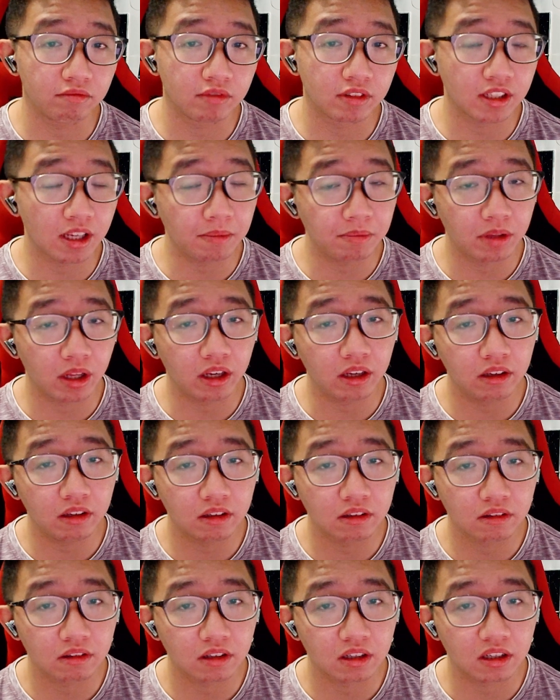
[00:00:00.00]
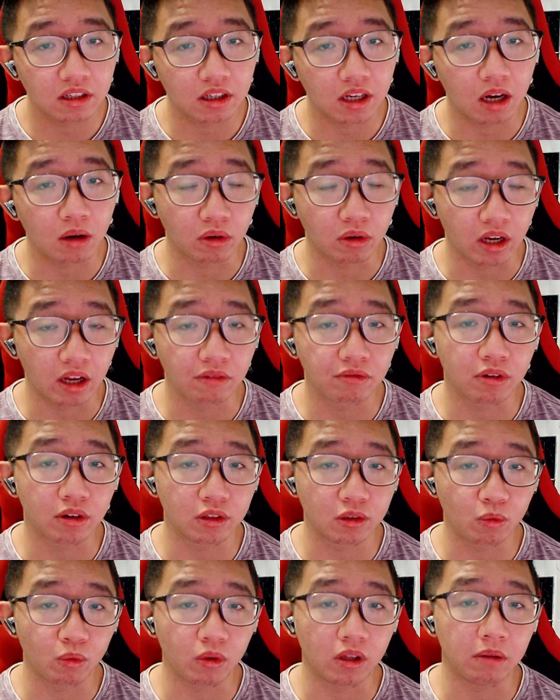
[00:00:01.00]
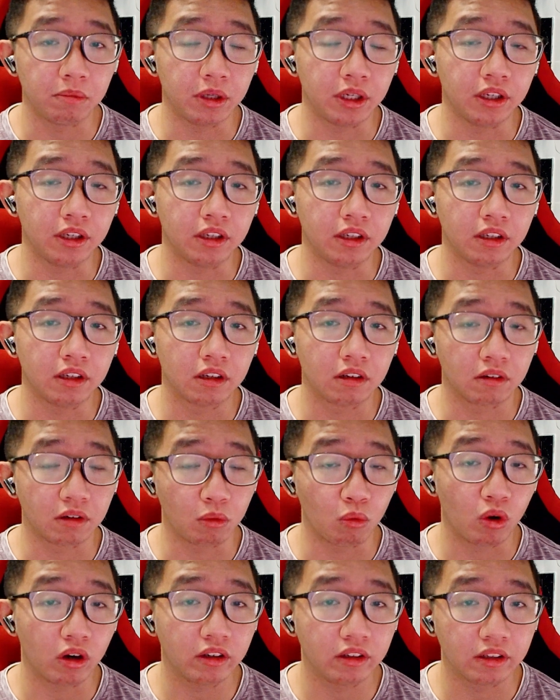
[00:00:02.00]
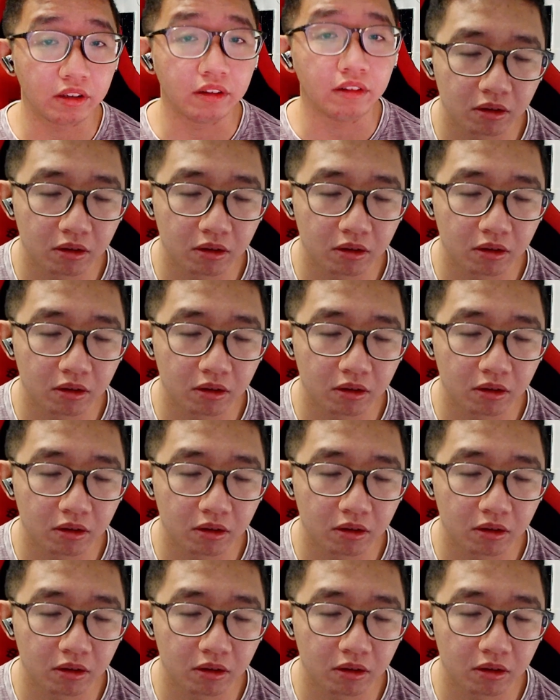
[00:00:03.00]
someday our efforts will be rewarded.